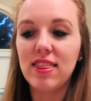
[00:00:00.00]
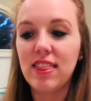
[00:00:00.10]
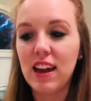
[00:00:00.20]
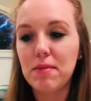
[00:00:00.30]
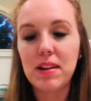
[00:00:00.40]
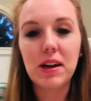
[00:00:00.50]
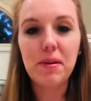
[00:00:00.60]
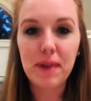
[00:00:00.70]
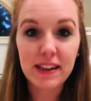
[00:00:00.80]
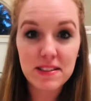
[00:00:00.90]
then I'm gonna
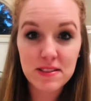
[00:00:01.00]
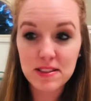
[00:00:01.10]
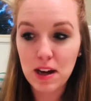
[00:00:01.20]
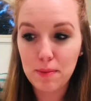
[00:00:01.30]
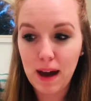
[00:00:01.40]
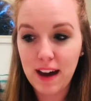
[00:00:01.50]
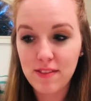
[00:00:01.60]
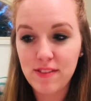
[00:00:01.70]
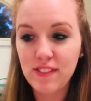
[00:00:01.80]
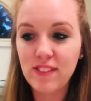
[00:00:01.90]
come back and do the top
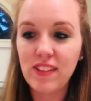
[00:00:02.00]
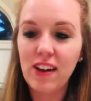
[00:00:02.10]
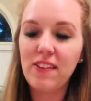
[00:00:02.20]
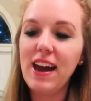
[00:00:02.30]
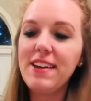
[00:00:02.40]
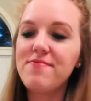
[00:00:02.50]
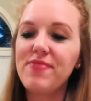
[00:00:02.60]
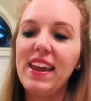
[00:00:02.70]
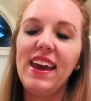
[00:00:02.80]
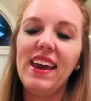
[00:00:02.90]
half, okay?
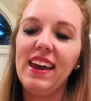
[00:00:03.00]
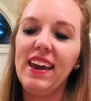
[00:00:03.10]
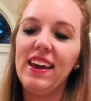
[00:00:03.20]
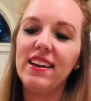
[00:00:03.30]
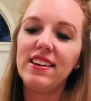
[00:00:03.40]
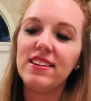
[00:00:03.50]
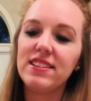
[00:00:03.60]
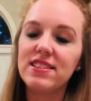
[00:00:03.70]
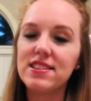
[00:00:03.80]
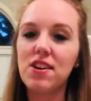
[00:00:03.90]

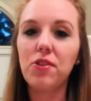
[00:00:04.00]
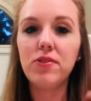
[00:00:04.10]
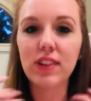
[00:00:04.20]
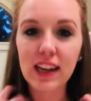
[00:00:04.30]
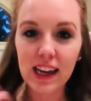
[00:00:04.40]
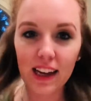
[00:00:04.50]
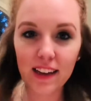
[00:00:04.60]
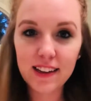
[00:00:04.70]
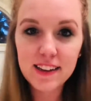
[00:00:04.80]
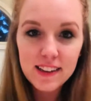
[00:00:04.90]
And hopefully,
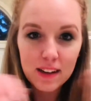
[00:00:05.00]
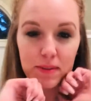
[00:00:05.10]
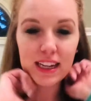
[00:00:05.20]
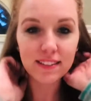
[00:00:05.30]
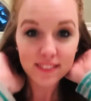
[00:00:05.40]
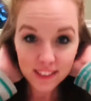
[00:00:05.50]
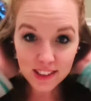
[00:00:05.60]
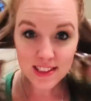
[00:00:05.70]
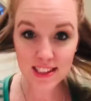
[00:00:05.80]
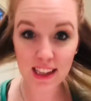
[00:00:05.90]
I mean, you
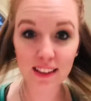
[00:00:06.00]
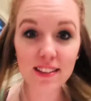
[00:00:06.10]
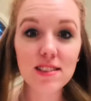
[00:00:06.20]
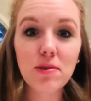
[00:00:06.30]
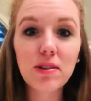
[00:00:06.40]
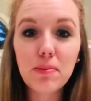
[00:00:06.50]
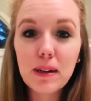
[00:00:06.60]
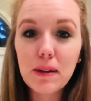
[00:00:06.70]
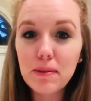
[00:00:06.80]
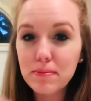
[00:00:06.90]
can see this worked
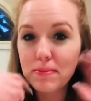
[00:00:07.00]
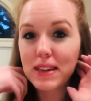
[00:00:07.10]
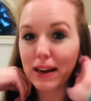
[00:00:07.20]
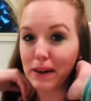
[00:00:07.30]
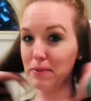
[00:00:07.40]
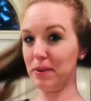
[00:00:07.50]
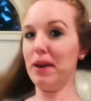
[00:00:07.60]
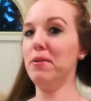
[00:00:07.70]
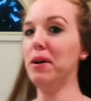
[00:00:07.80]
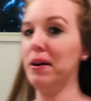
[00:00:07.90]
pretty
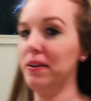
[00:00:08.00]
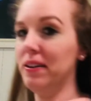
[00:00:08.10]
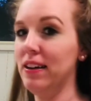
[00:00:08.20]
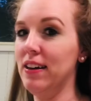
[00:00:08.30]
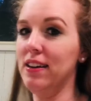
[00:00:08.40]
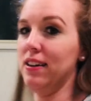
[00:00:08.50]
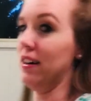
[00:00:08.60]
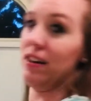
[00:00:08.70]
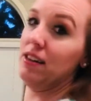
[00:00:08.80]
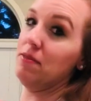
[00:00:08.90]
daggone well.
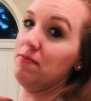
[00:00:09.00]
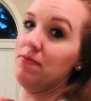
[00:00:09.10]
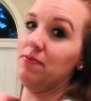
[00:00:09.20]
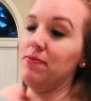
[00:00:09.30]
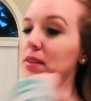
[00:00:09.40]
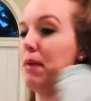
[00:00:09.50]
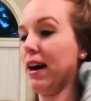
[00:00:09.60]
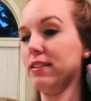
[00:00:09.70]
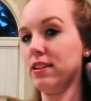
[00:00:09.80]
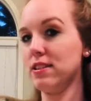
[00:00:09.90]
The
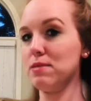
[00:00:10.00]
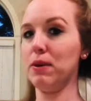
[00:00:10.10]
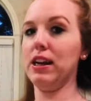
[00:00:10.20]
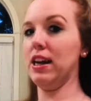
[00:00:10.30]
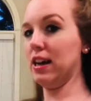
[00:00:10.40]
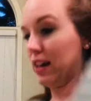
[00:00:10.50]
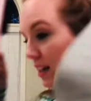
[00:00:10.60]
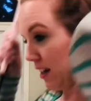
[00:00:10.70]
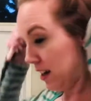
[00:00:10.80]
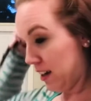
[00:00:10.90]
back looks pretty
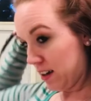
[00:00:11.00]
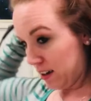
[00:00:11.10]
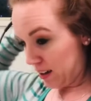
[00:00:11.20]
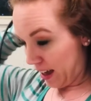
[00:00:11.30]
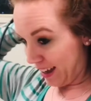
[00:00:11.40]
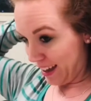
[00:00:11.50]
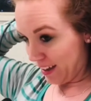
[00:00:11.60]
good. I